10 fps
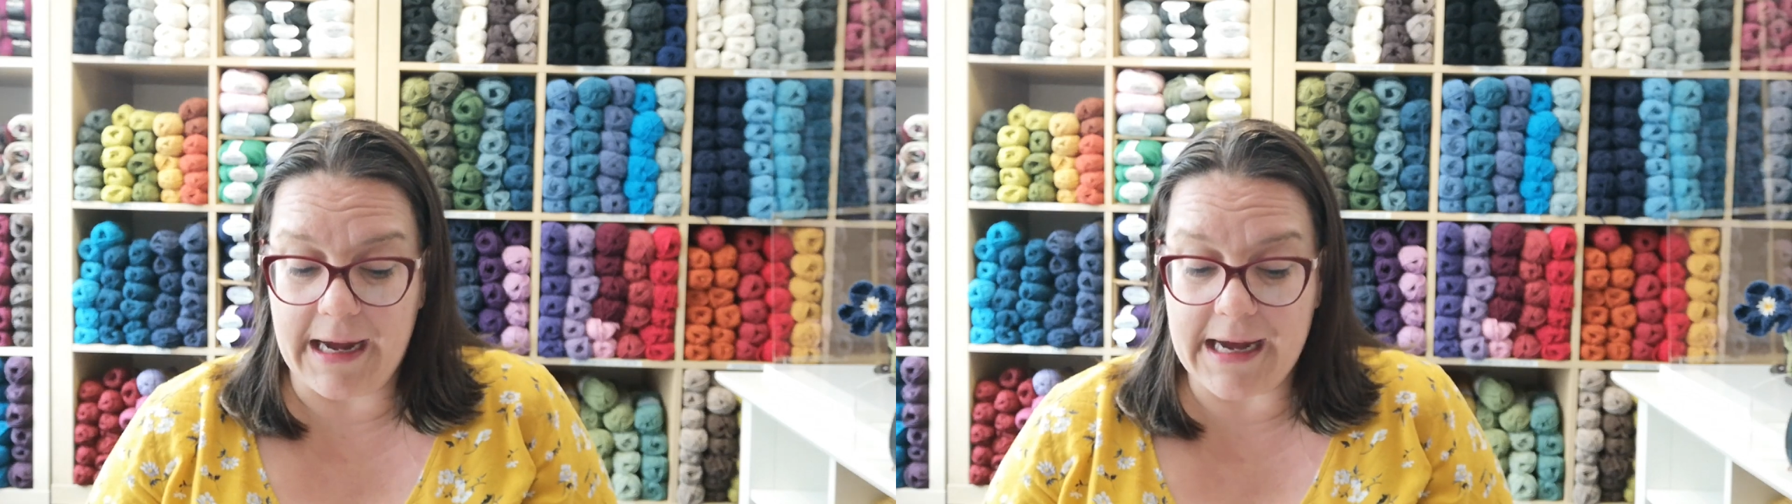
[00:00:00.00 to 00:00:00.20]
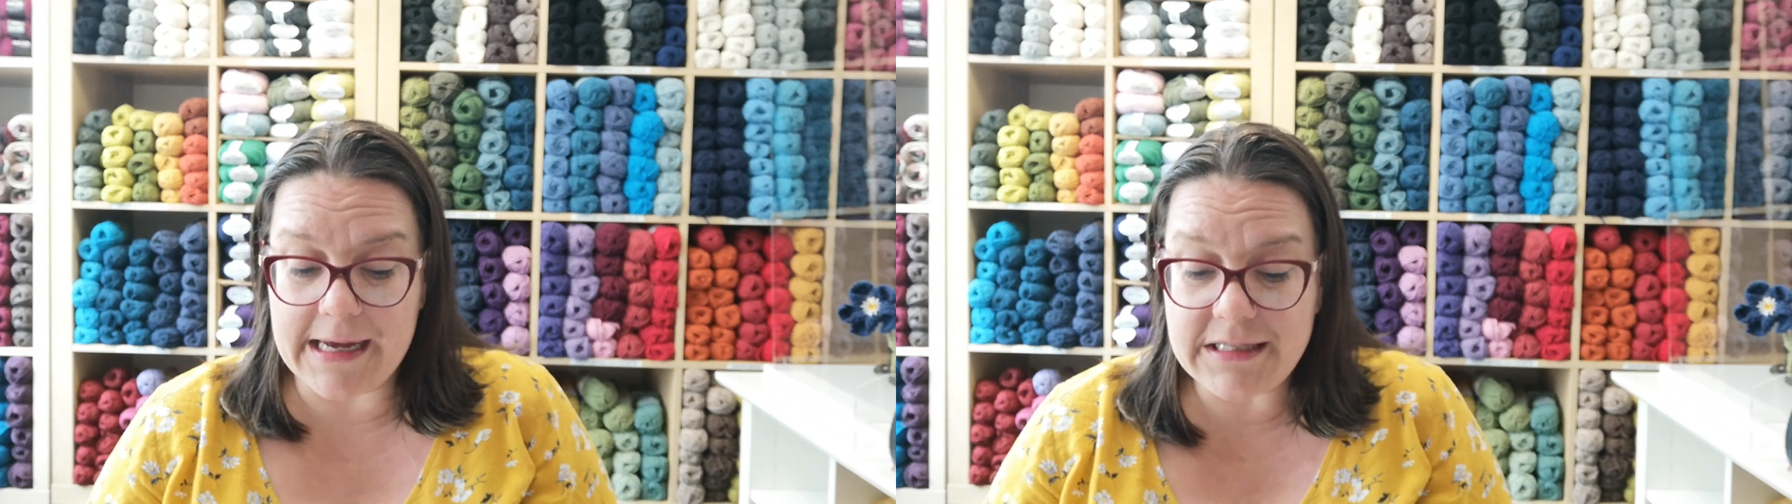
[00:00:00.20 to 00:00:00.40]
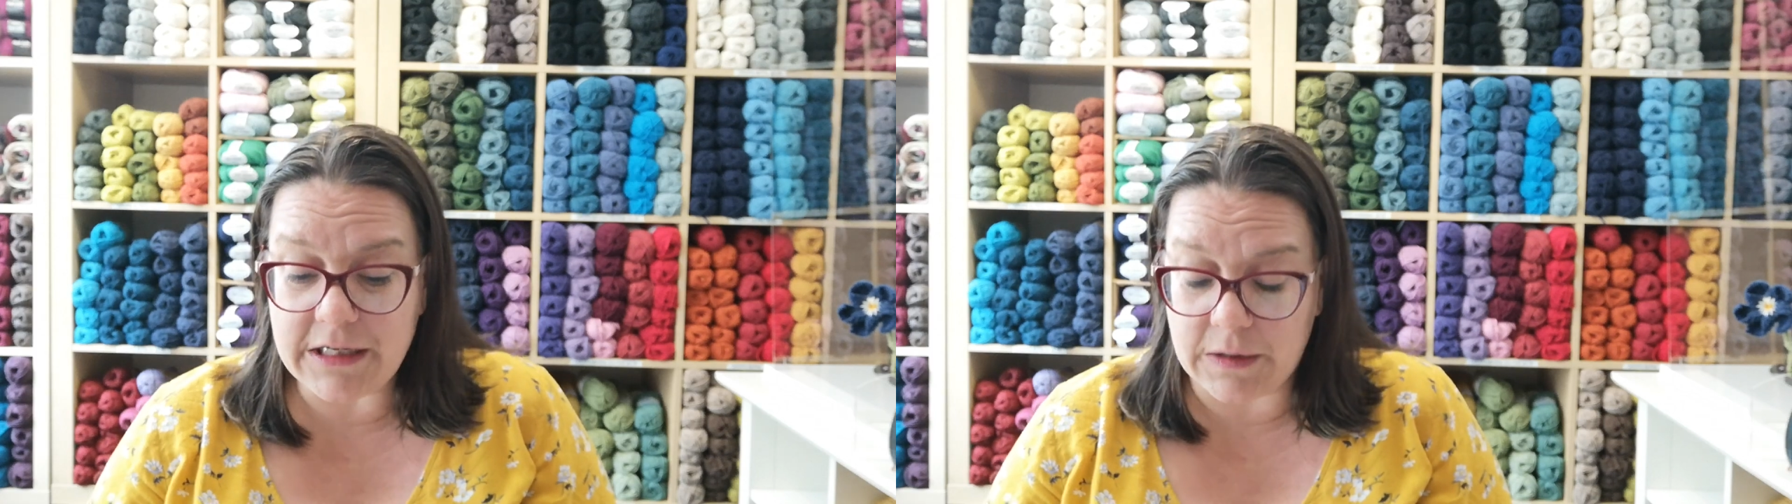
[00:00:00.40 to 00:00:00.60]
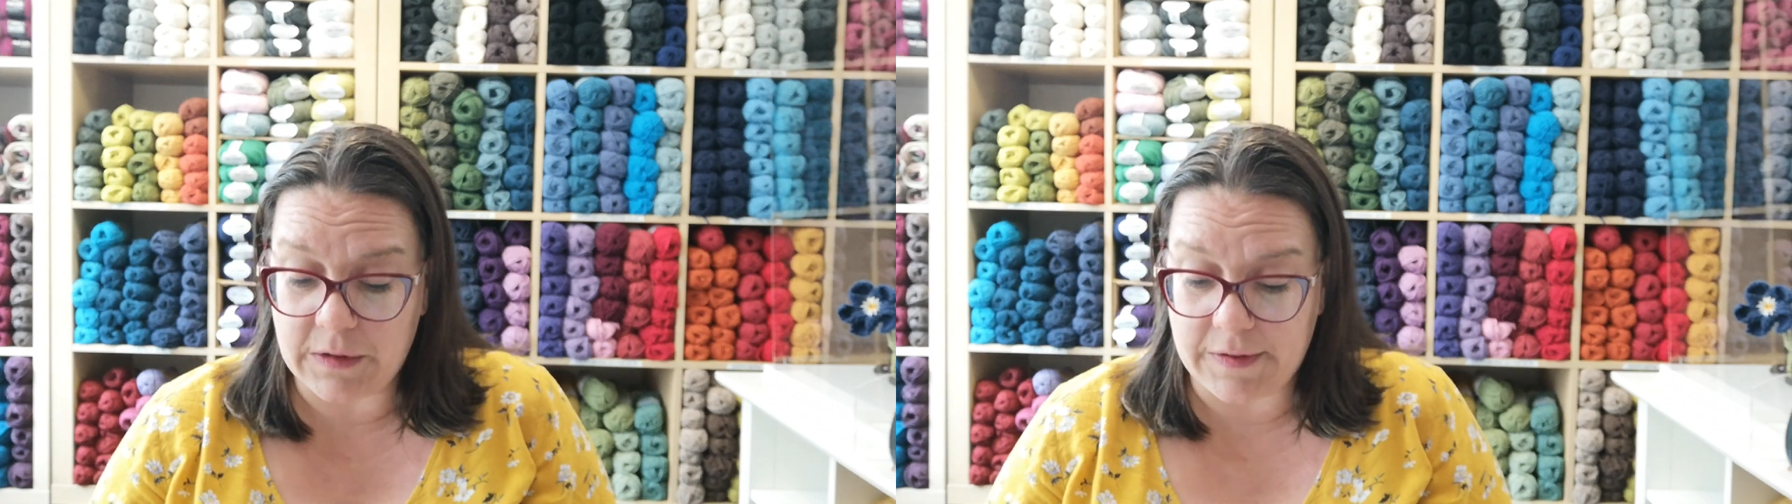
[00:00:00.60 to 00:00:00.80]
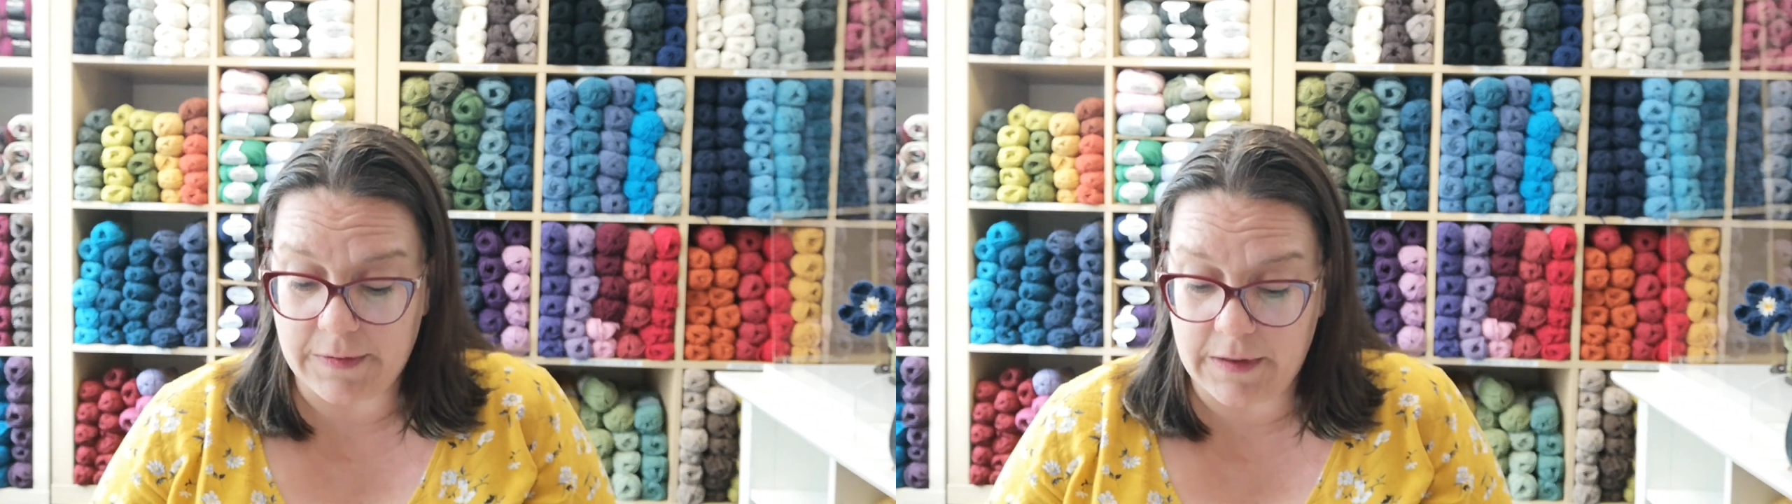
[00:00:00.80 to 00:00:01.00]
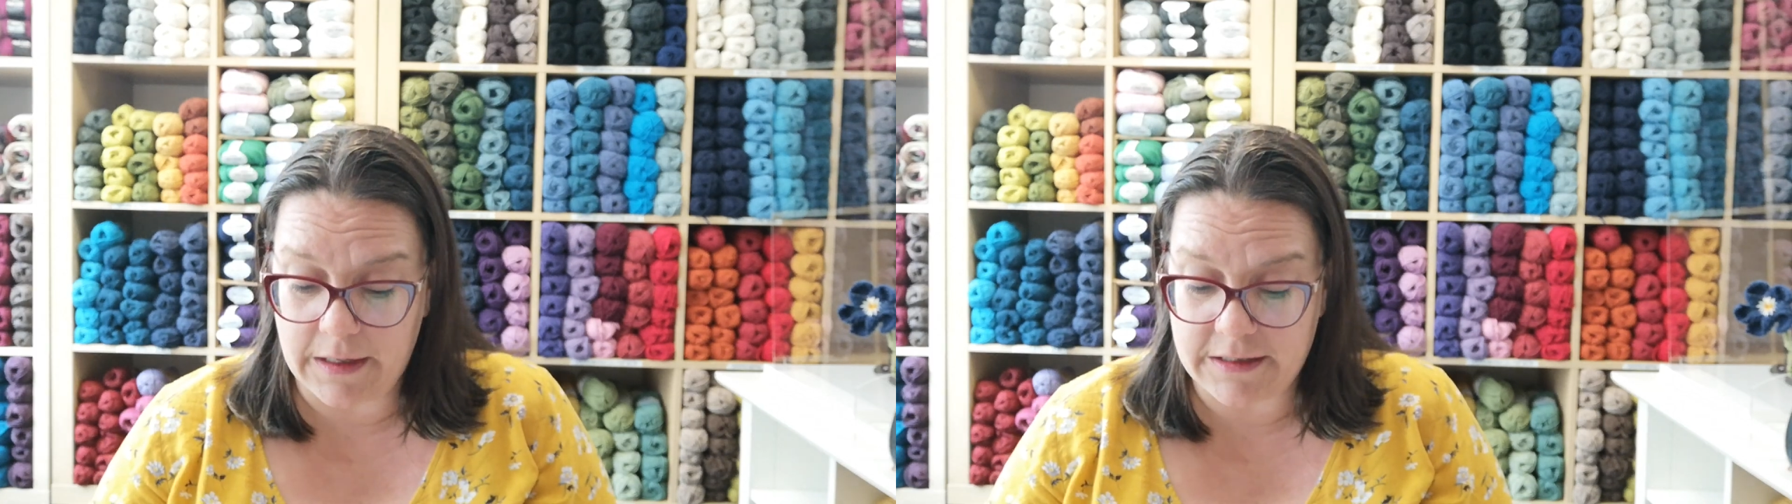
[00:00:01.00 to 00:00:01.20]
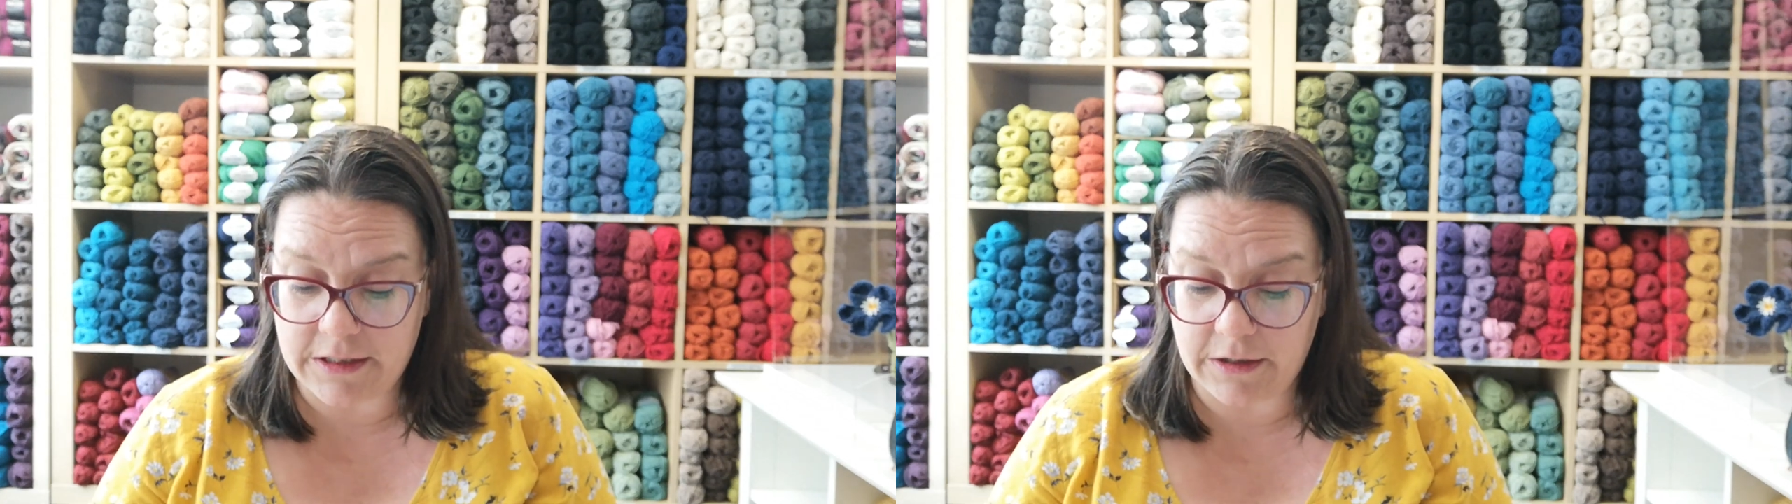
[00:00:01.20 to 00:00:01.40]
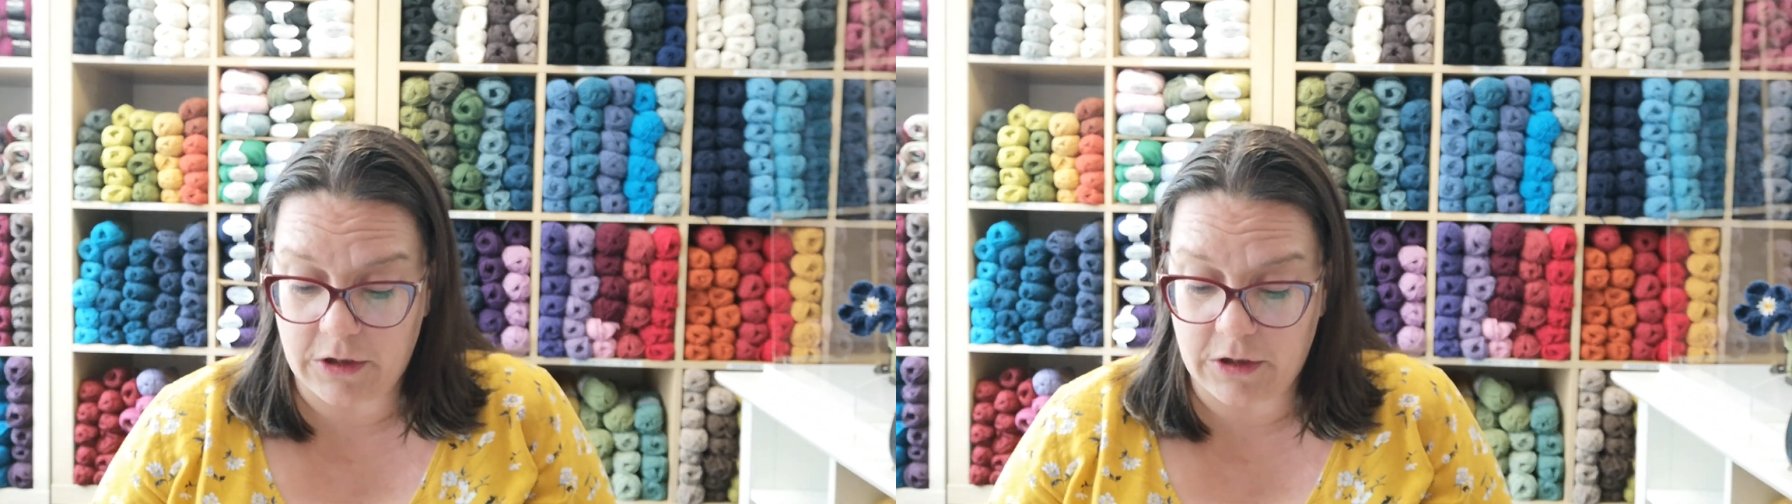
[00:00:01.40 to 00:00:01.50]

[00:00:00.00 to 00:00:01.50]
As you go through it,